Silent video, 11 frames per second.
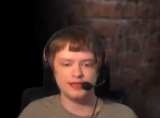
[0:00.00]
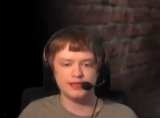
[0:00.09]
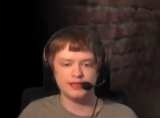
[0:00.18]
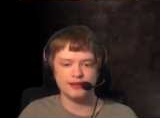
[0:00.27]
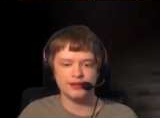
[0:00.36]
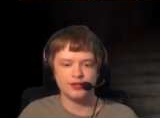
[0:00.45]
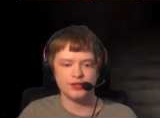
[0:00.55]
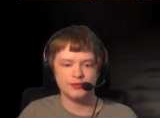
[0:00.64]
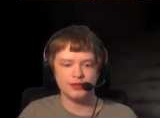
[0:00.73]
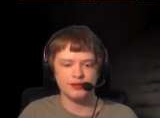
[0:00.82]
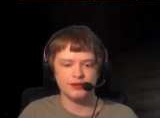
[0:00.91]
than this in
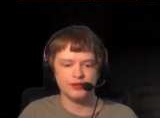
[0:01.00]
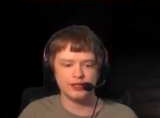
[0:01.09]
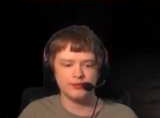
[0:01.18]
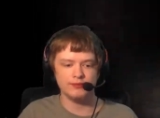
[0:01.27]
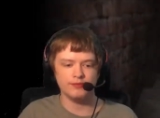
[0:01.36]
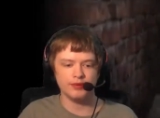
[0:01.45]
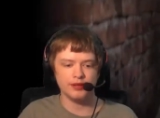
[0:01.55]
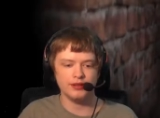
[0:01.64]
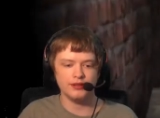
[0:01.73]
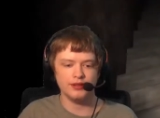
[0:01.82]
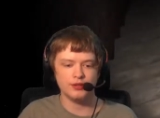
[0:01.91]
my time
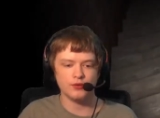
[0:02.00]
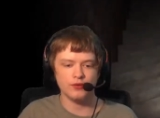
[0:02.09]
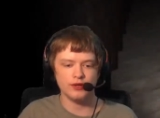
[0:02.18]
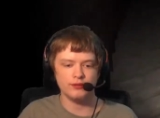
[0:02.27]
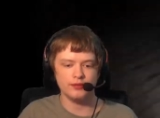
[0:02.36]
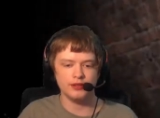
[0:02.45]
playing these random